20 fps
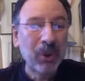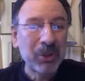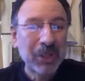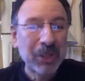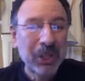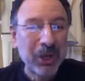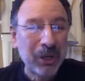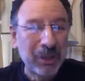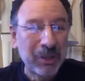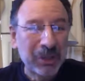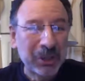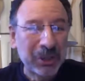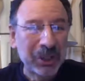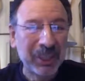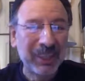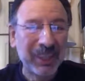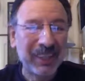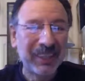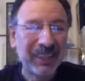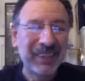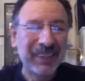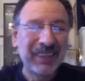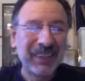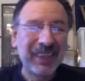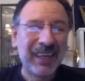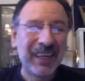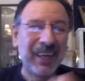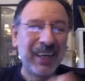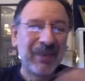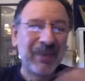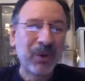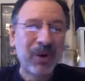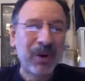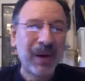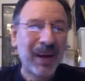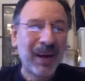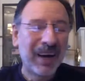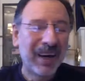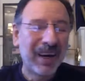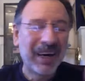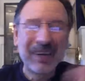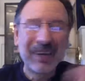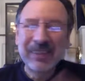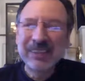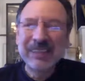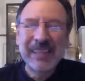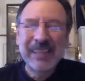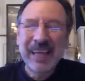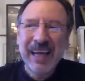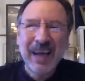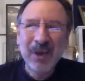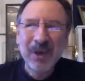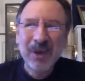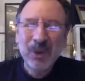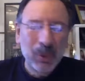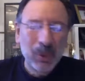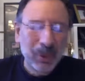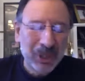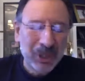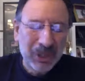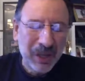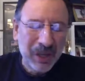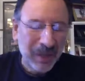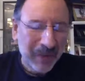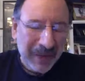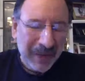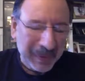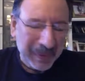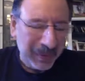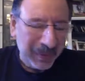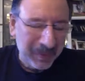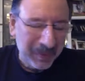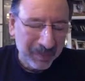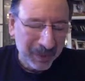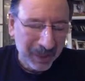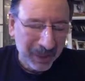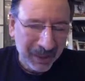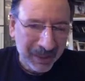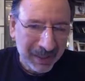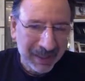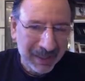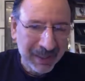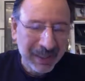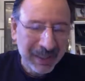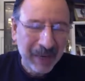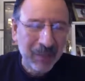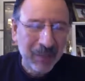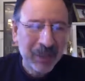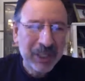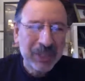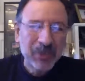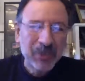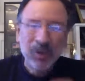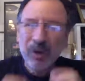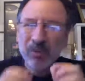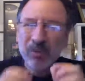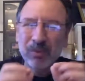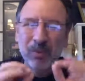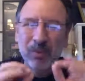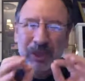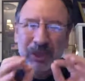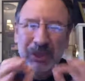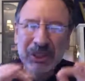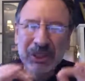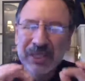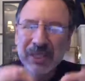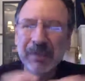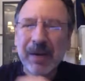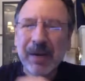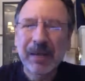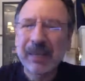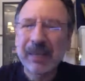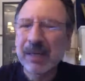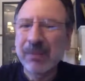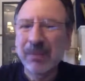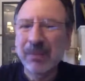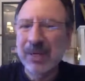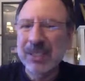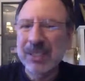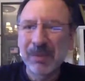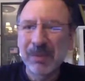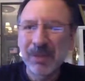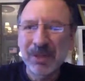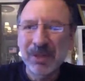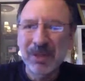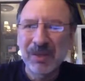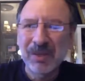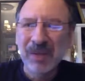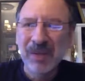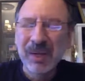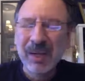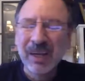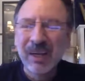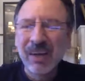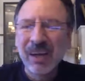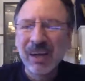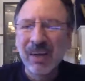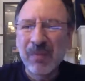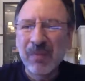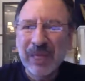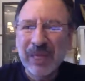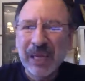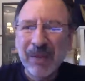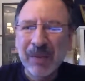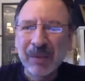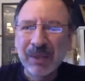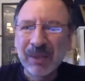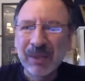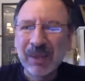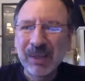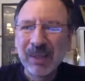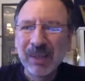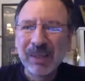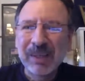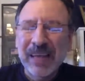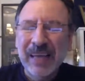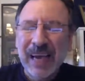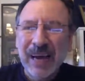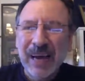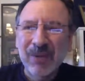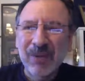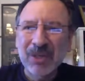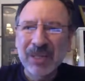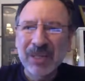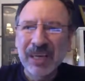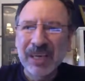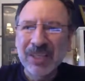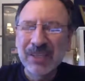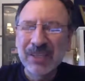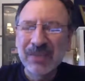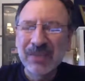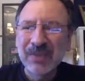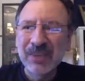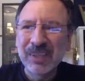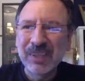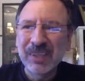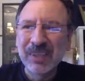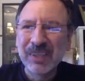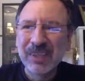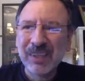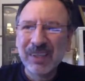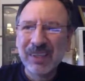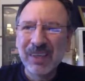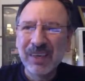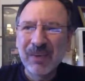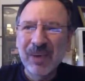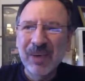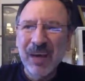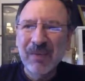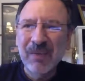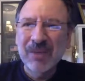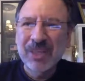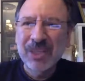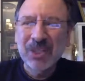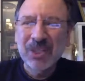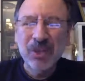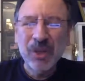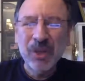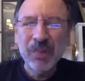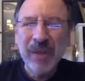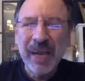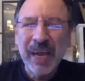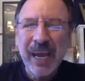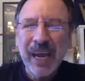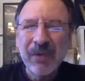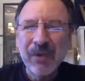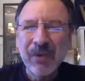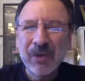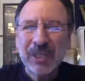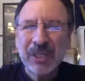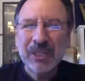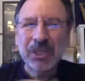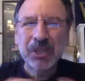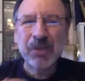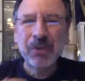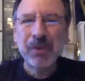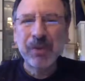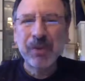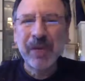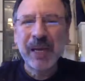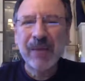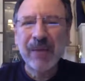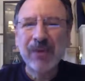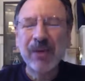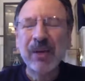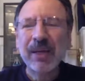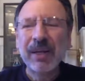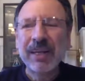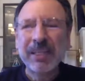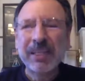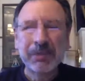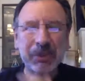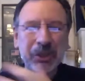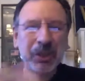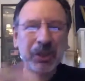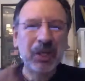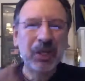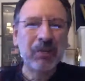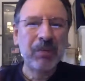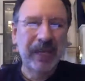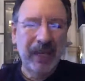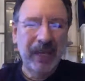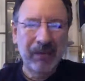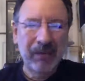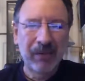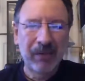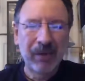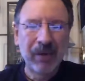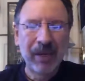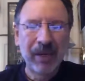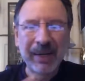that you're a machine if you are. How cool is all that going to be? And we're just about that precipice of being able to have those kinds of conversations. The behavior is not just human behavior; it's machine behavior, and